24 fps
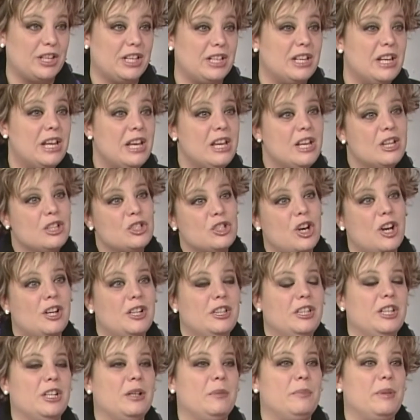and talk a
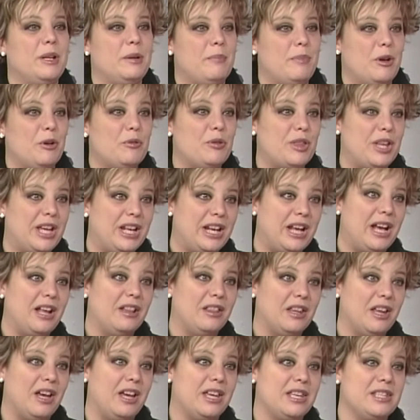little bit about that
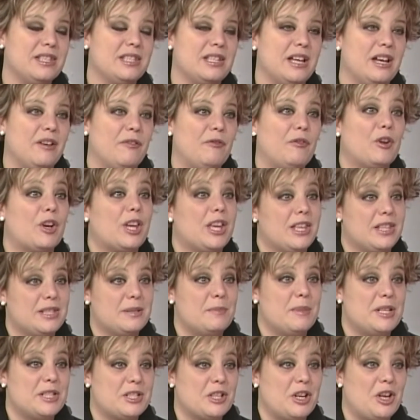Allies for Kids
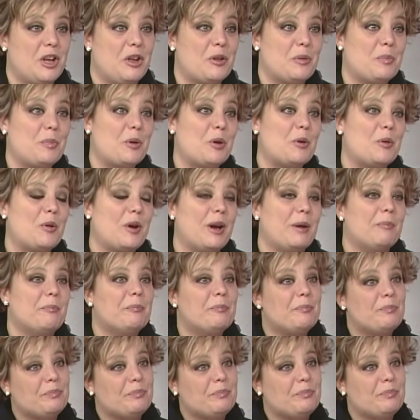Mental Health program?